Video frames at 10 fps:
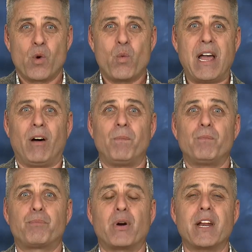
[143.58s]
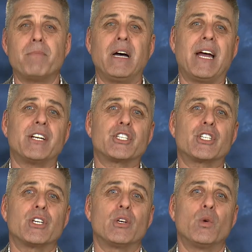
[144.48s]
Well, pretty
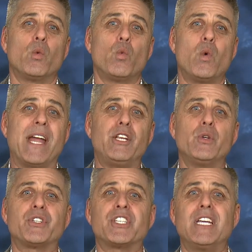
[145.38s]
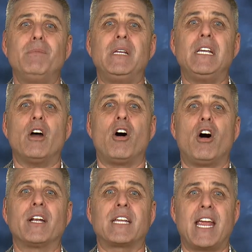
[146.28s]
much when you see me
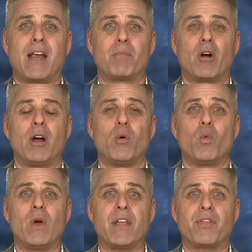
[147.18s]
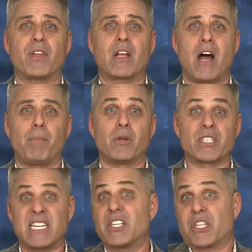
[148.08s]
on camera uh-huh. with the
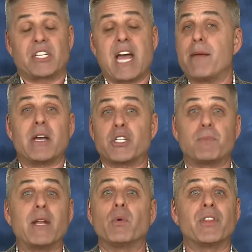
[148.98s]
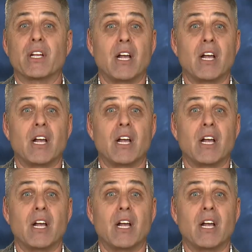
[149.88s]
couples is the time I spend with the